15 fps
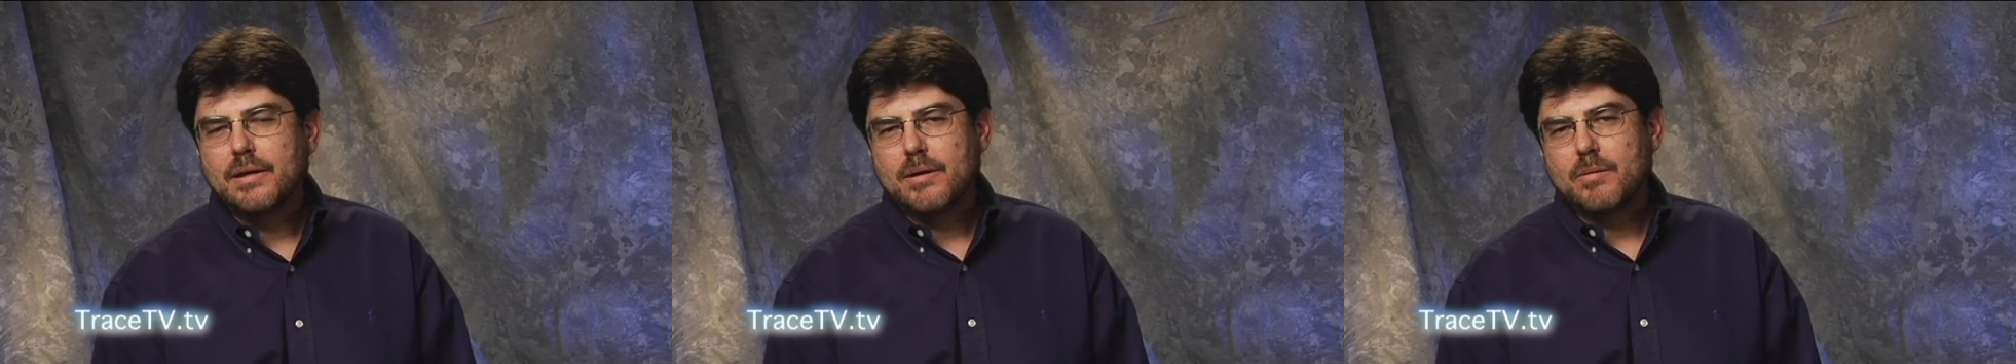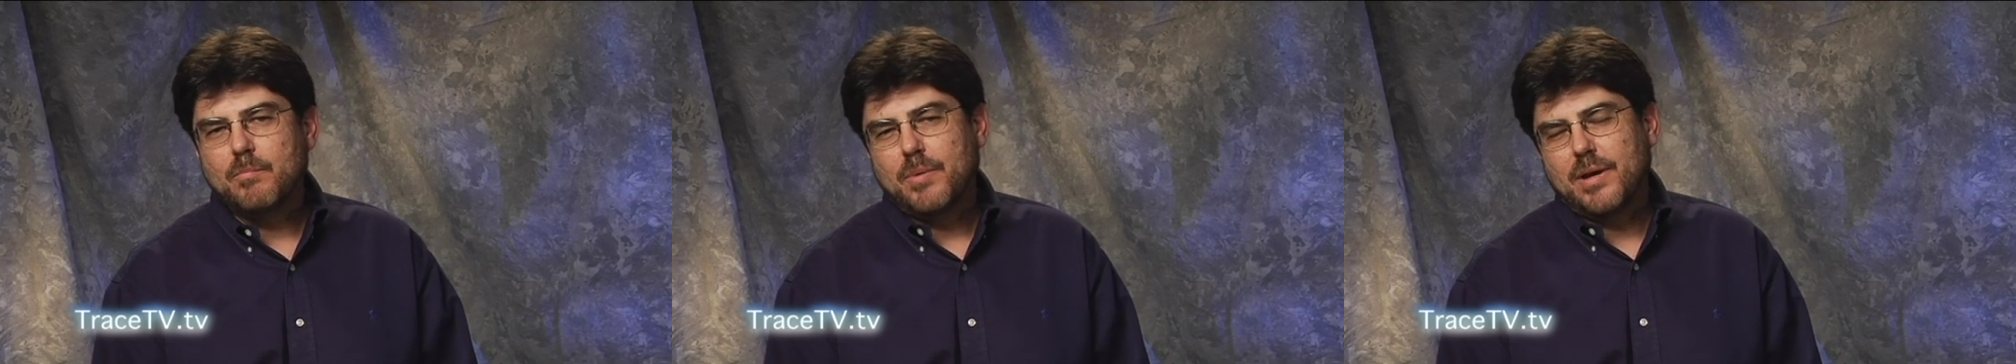
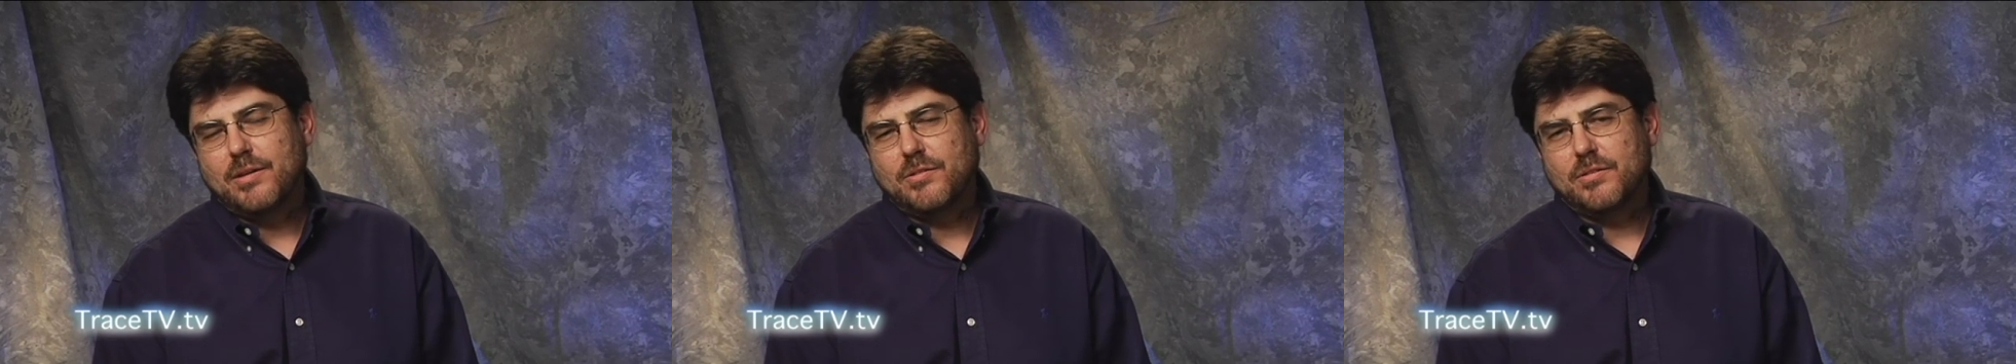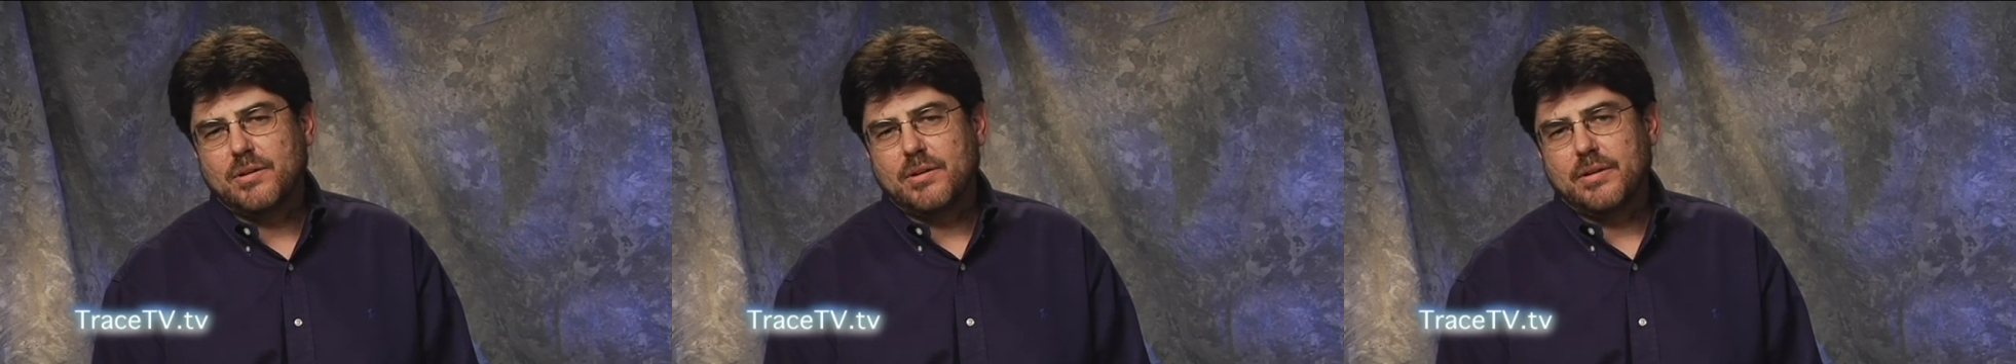And
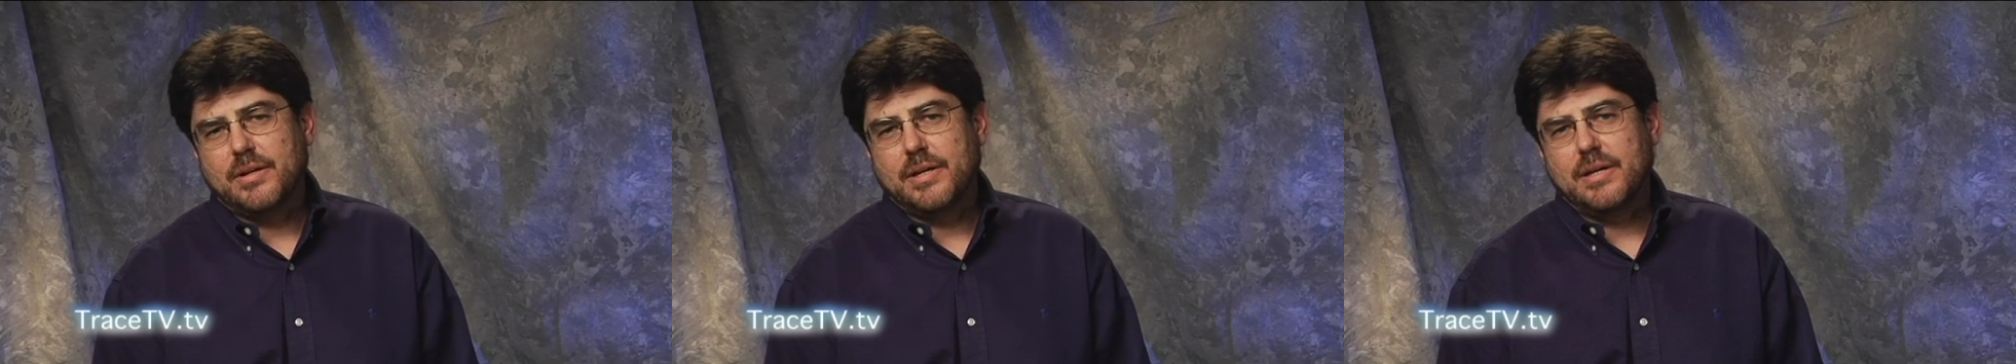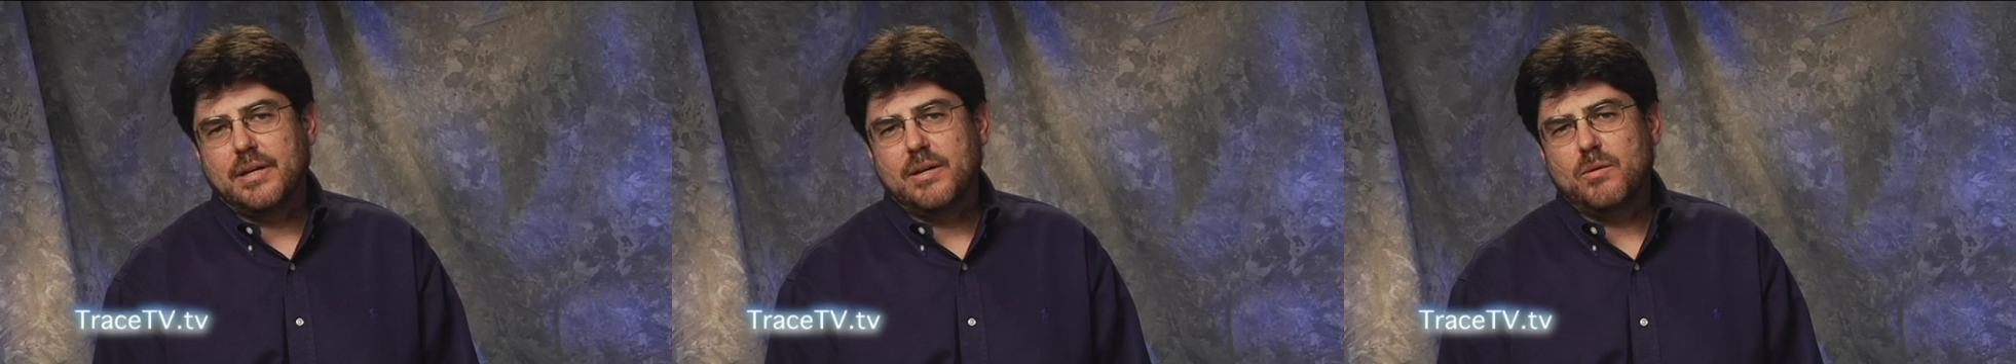
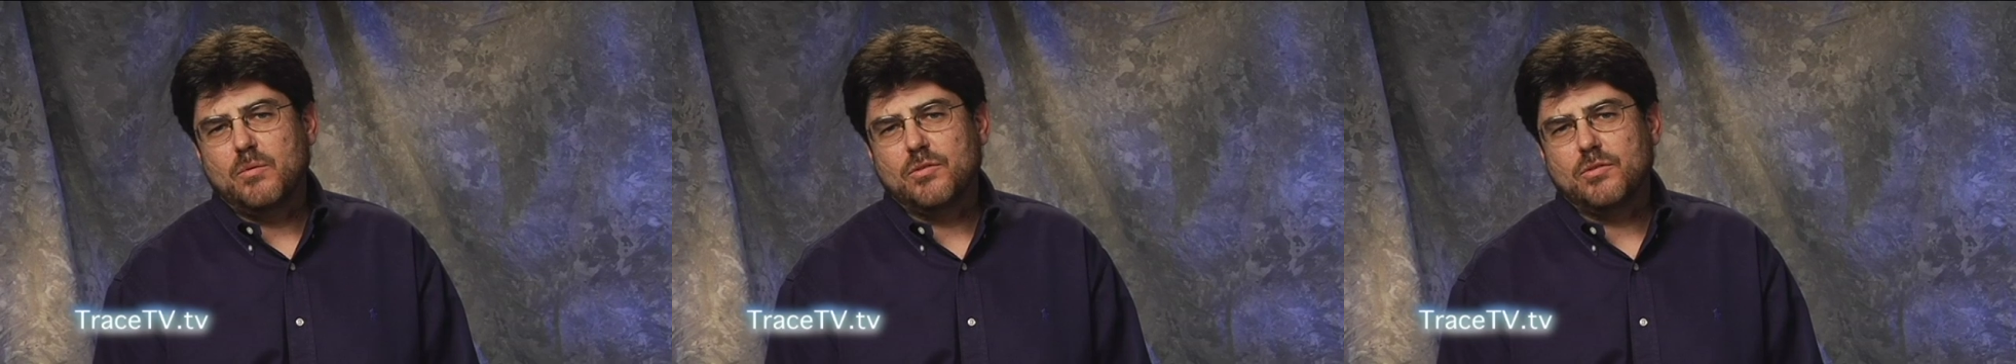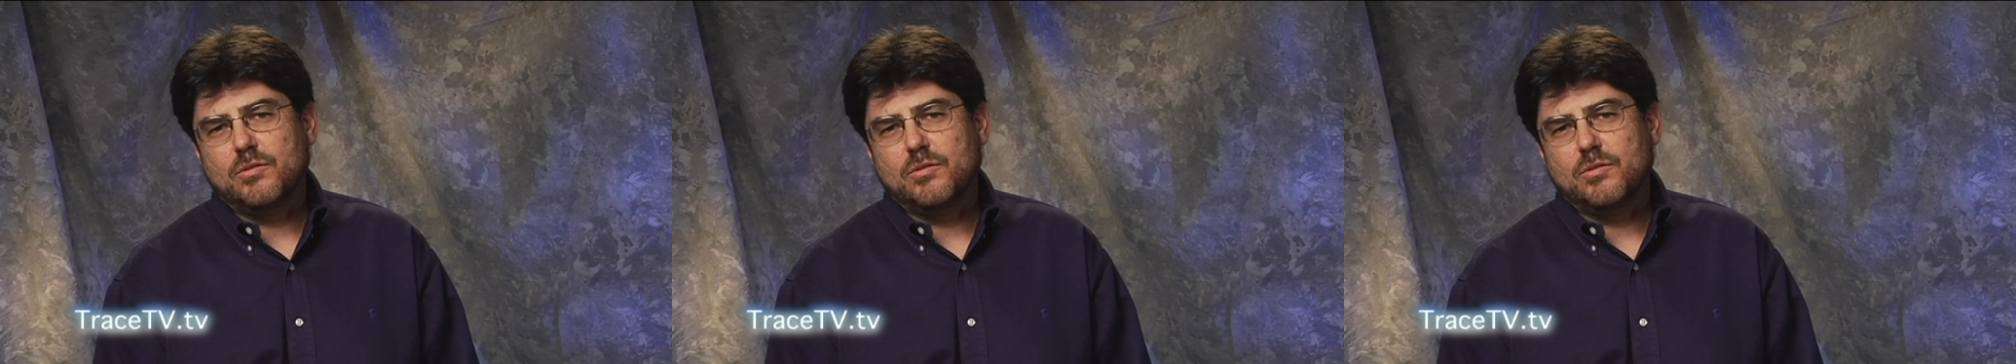basically, it was